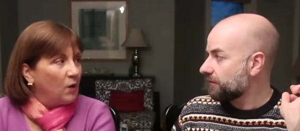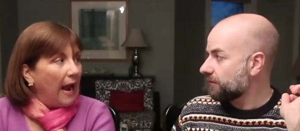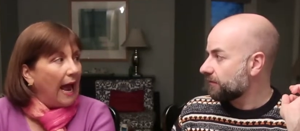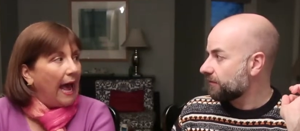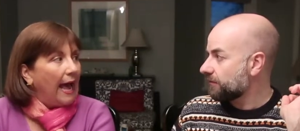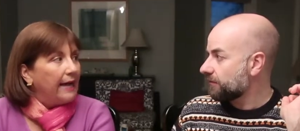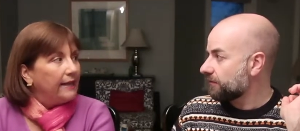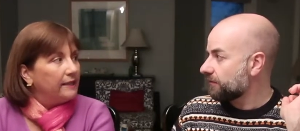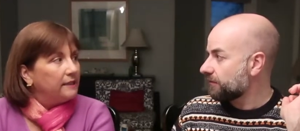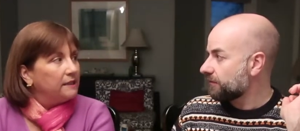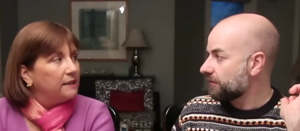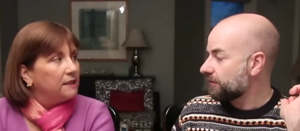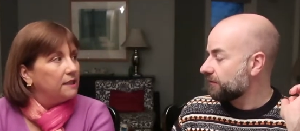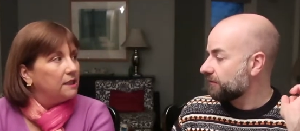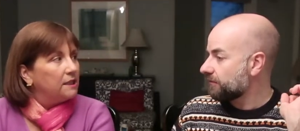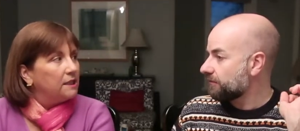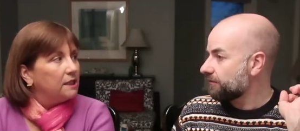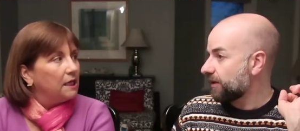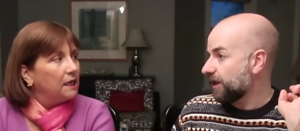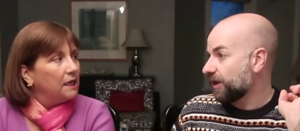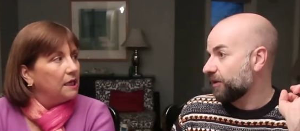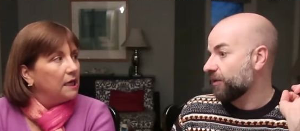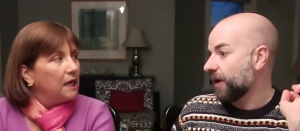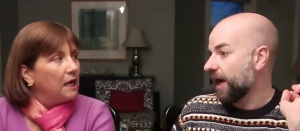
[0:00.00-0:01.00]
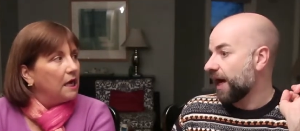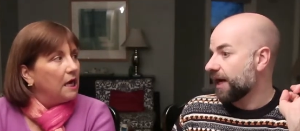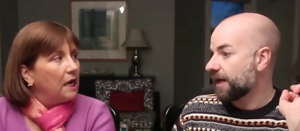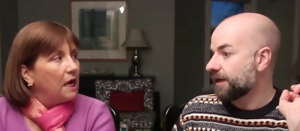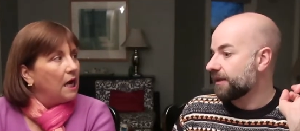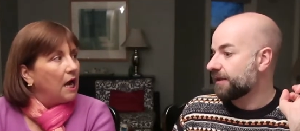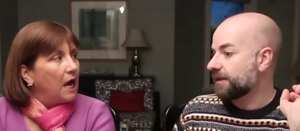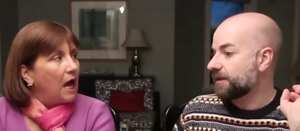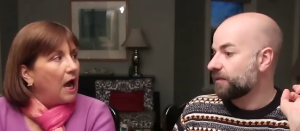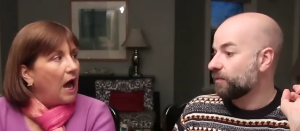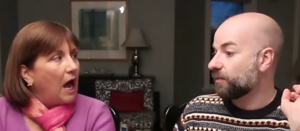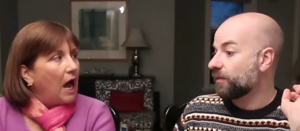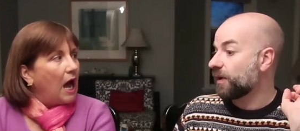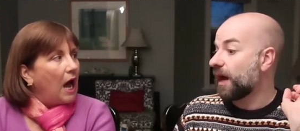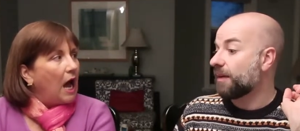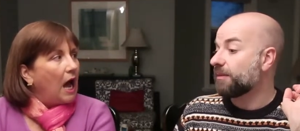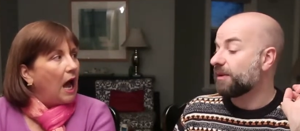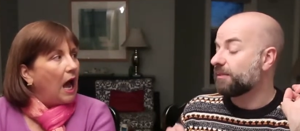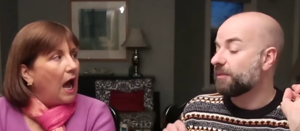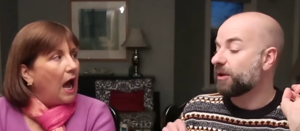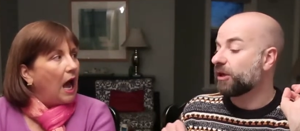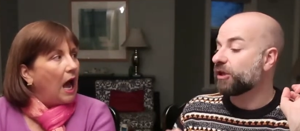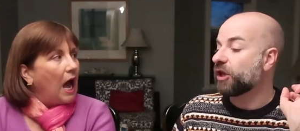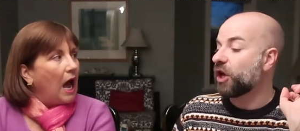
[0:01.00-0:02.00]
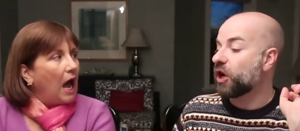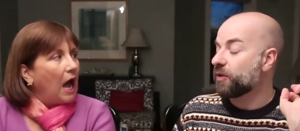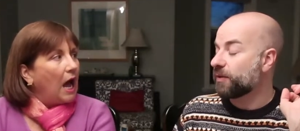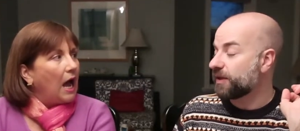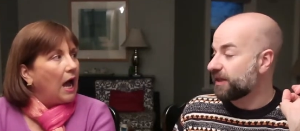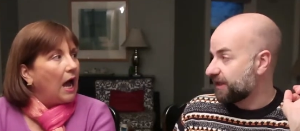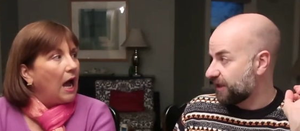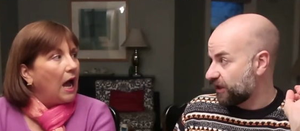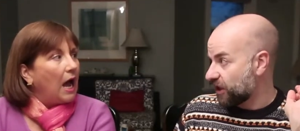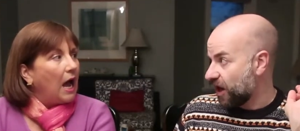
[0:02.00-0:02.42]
Speaker 1: reds. Big reds. I mean, Merlot is